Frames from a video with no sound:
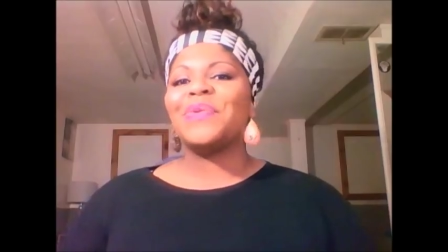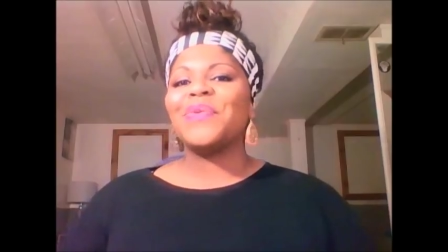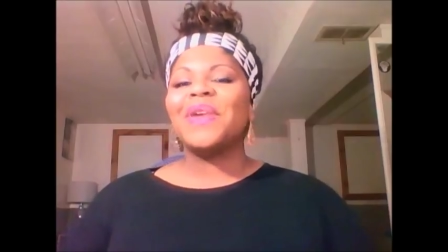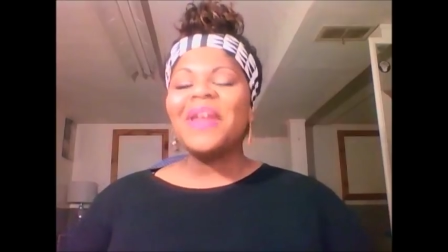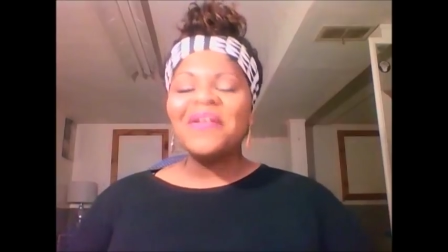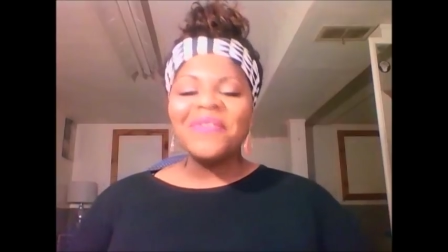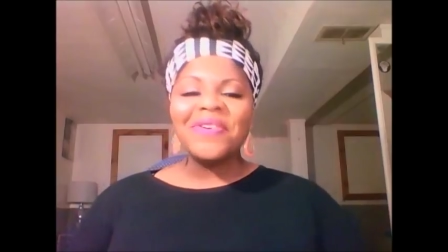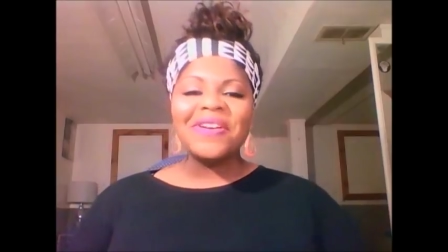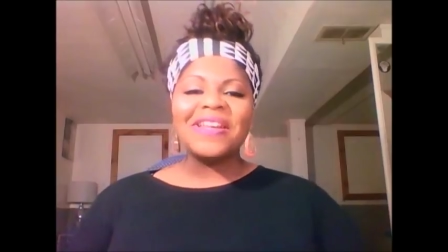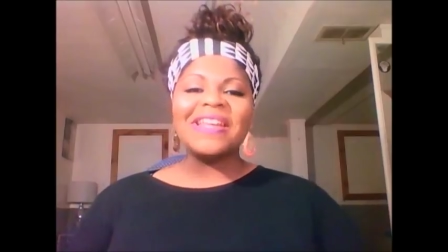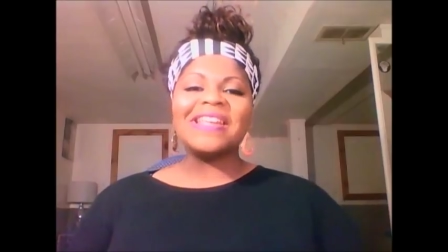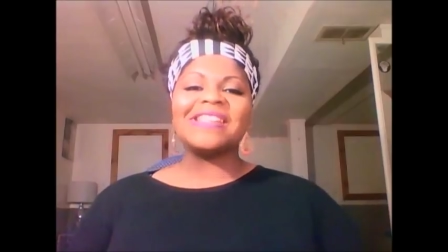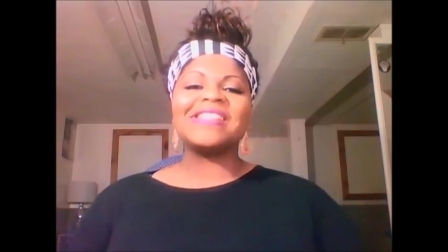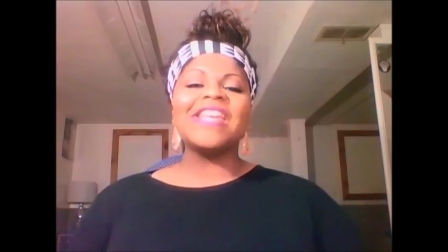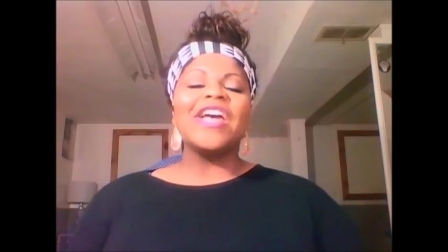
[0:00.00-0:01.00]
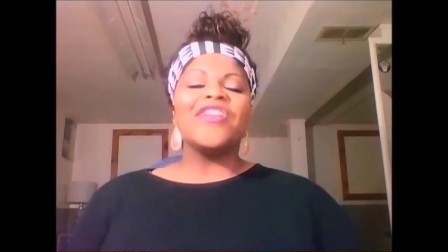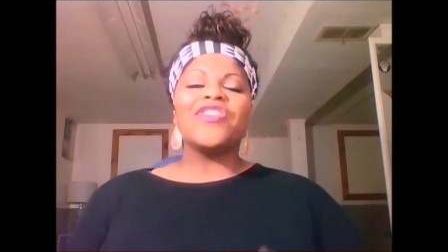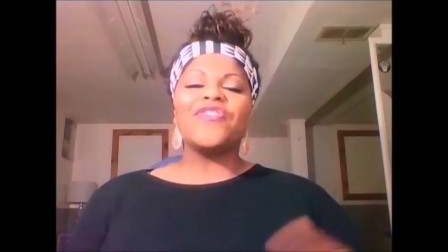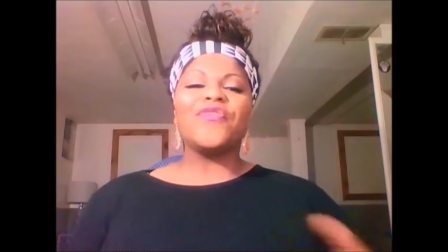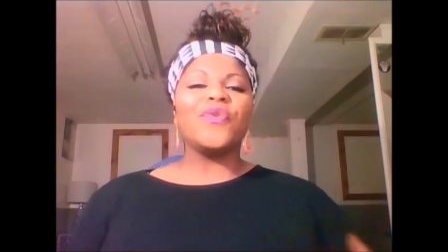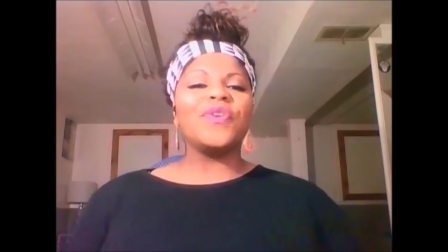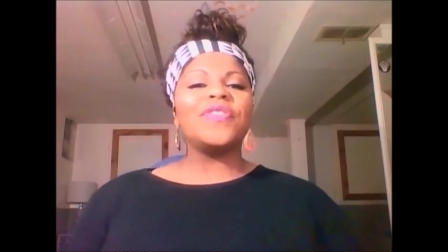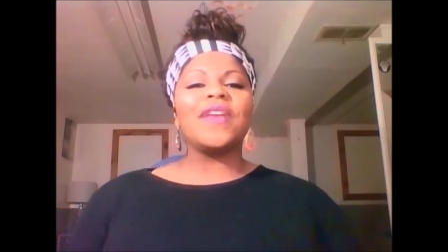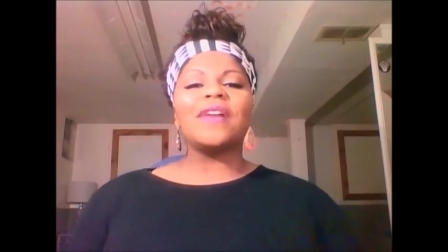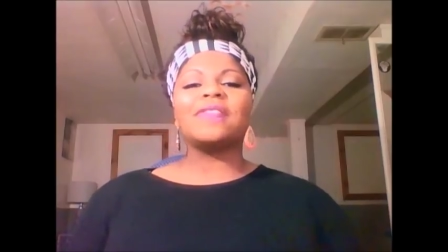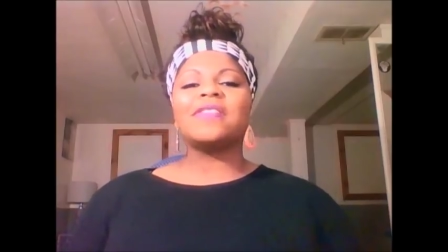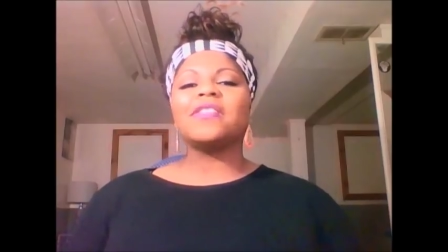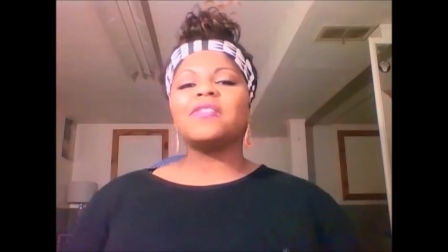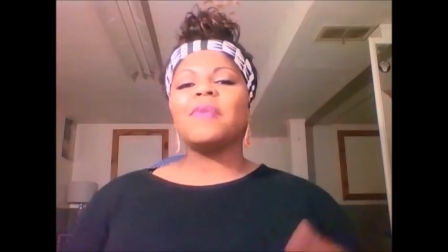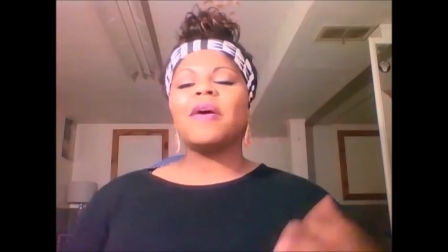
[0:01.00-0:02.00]
Whatever it is, the fourth house
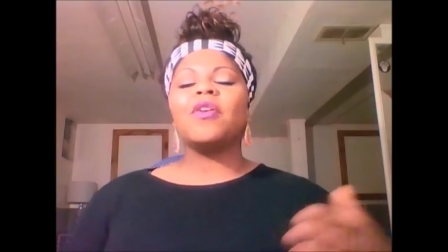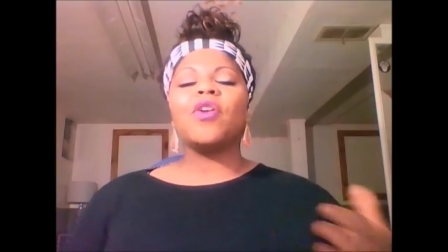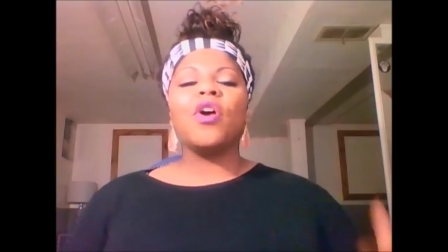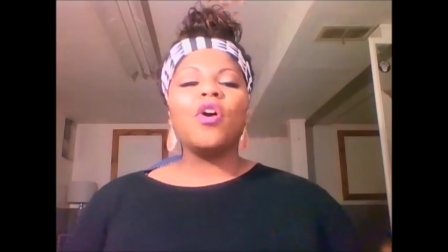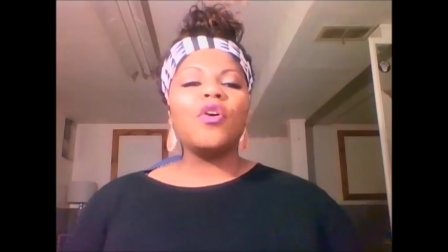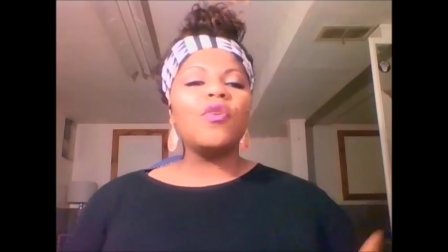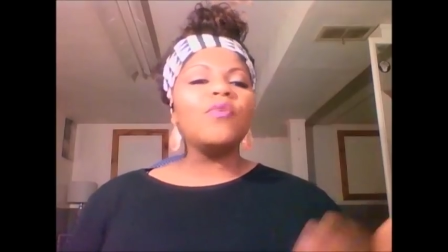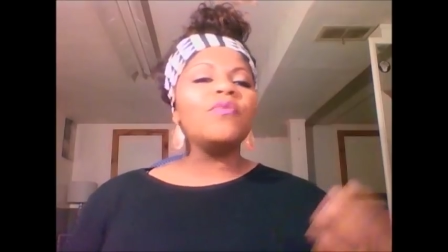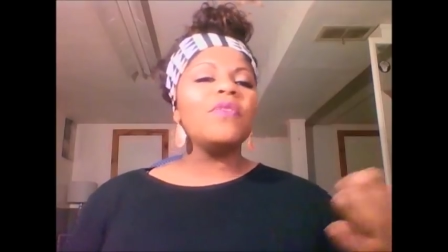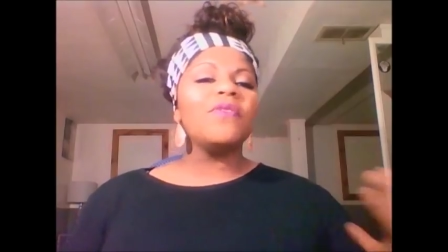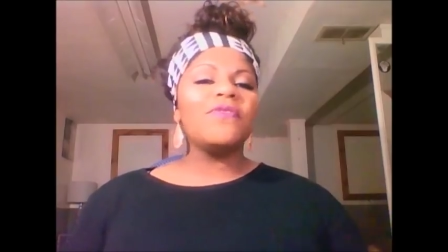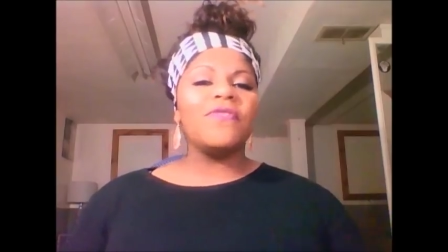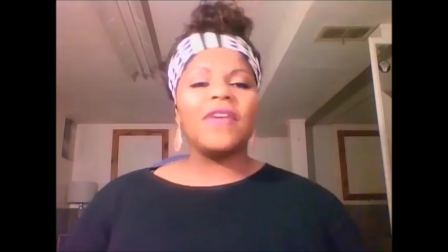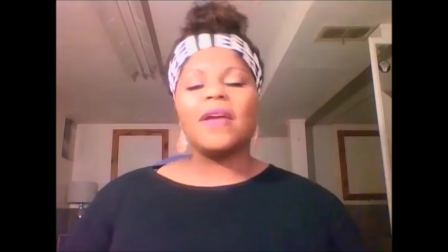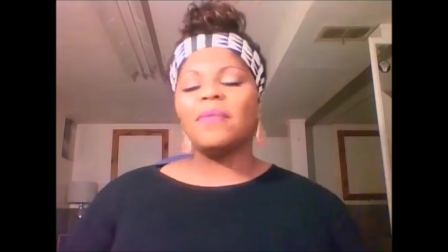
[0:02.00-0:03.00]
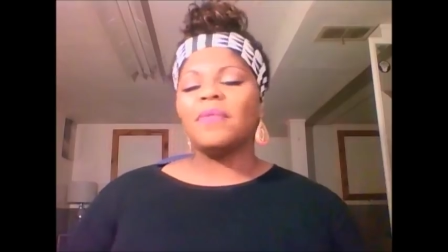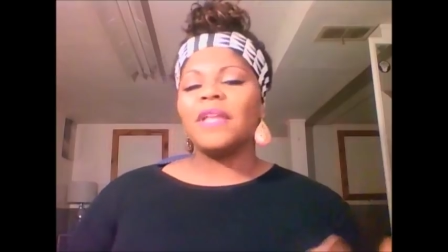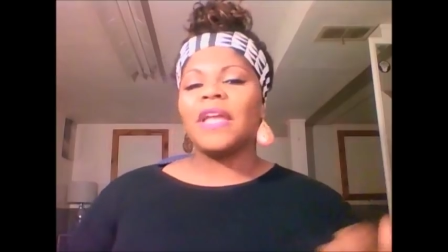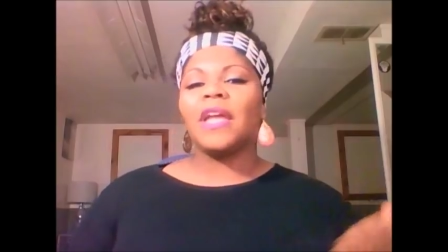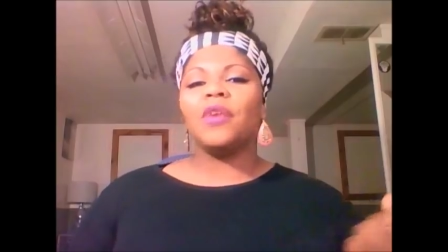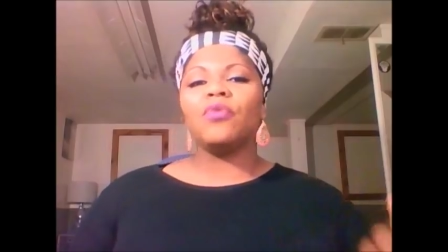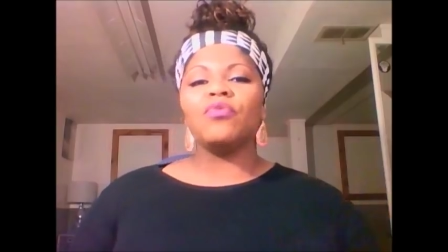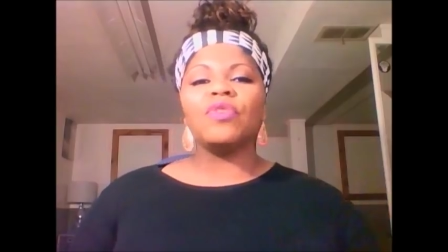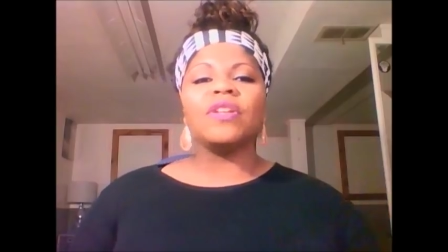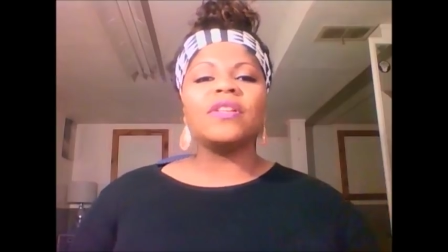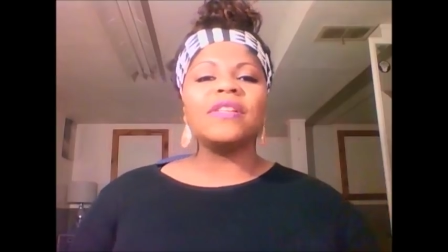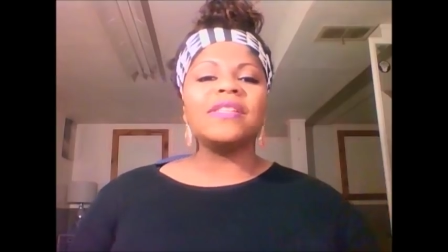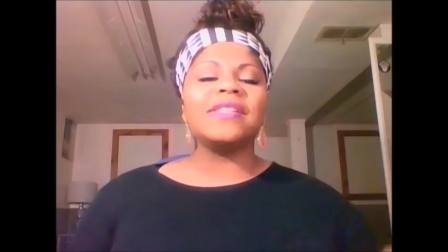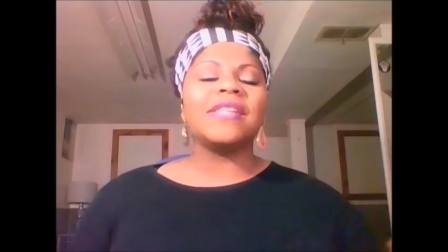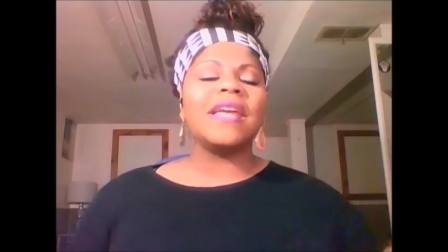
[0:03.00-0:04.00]
is about home, family, real
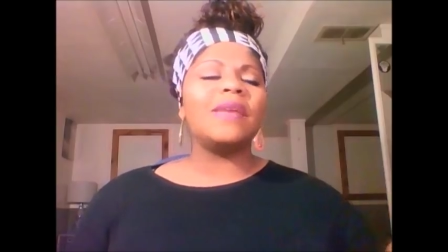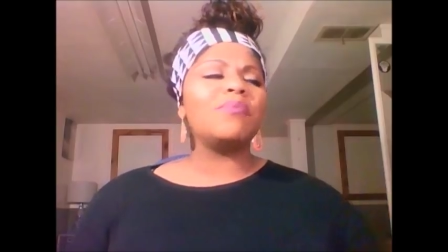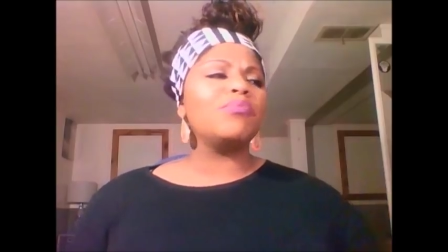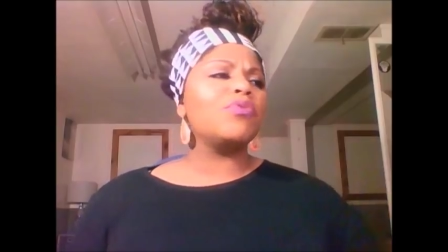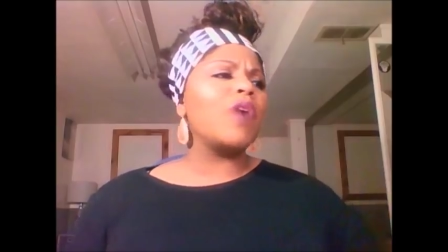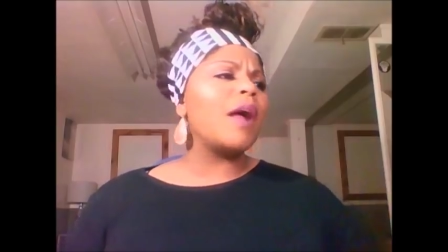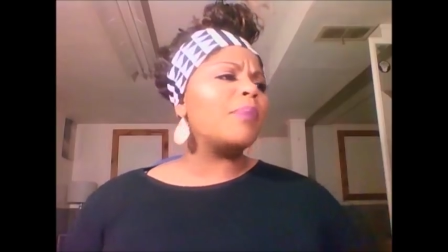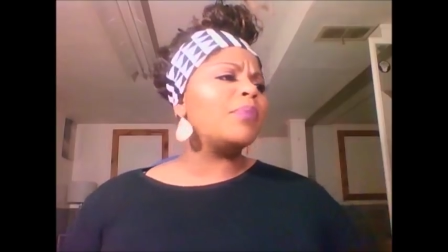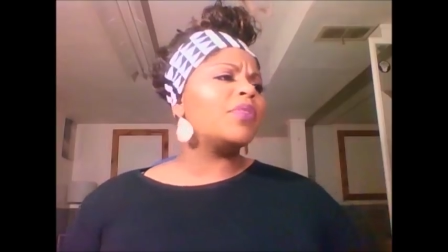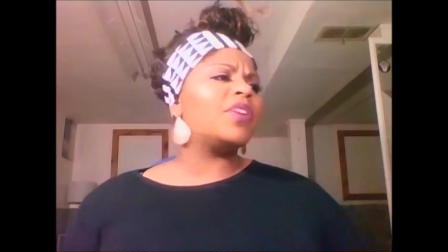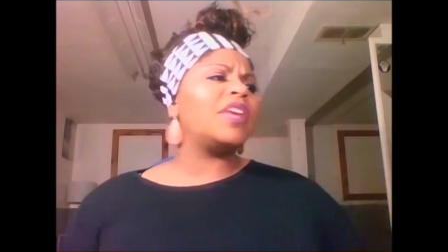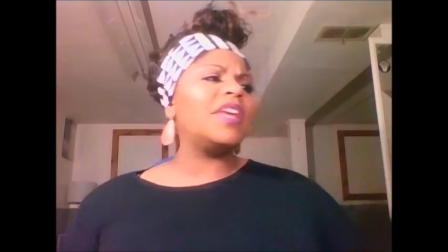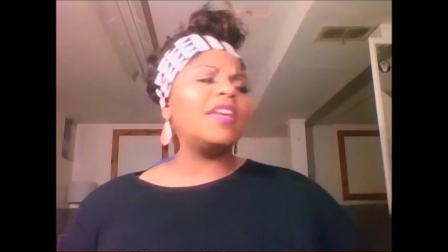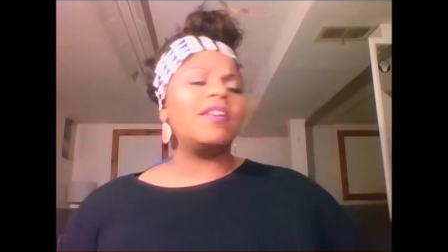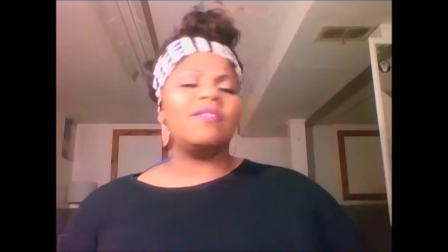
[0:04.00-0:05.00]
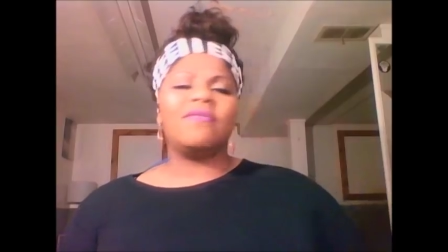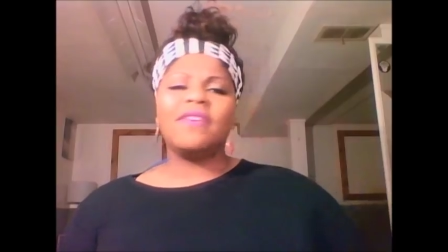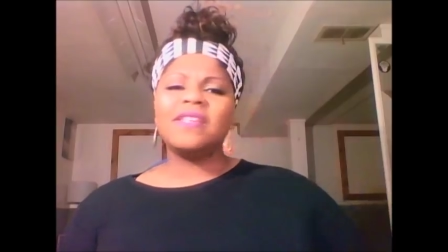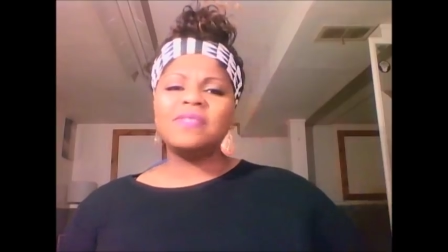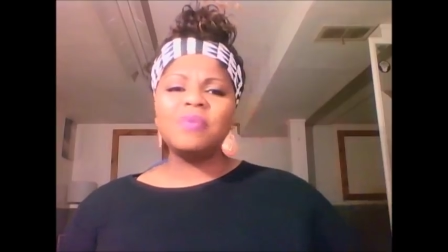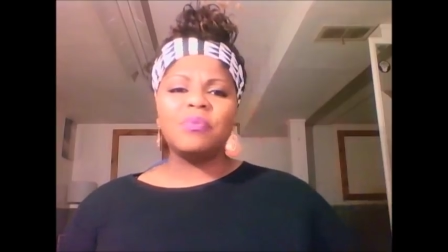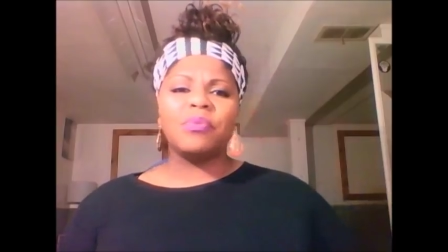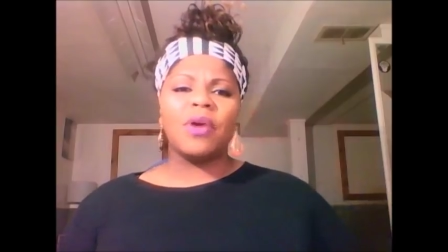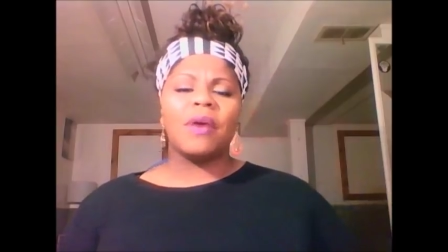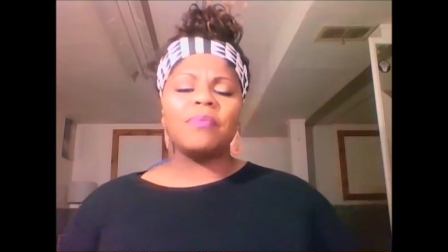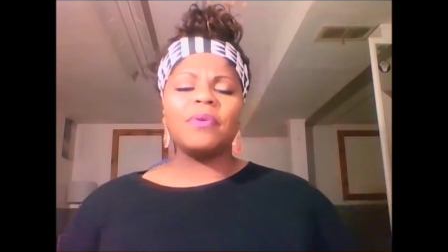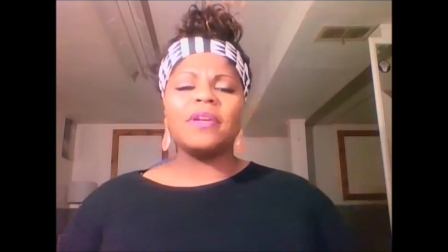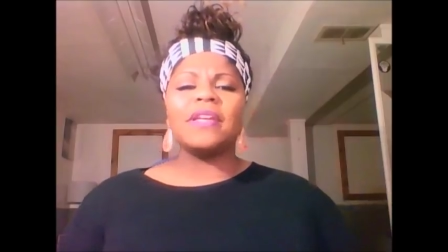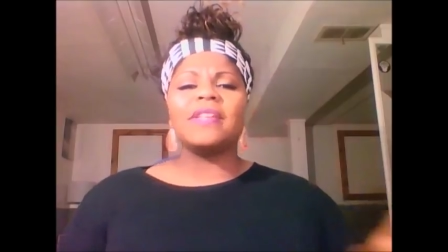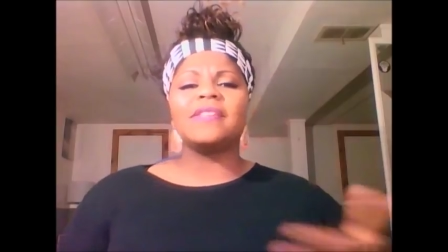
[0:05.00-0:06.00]
estate, property, investment
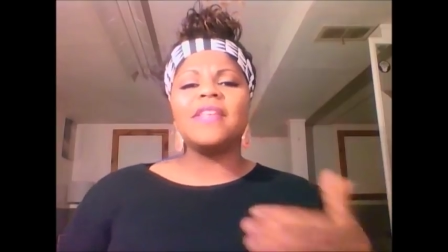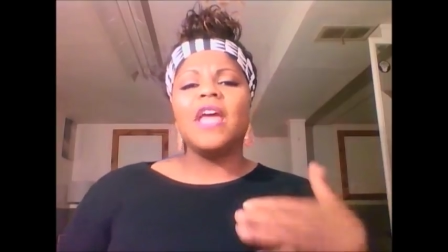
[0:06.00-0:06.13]
properties,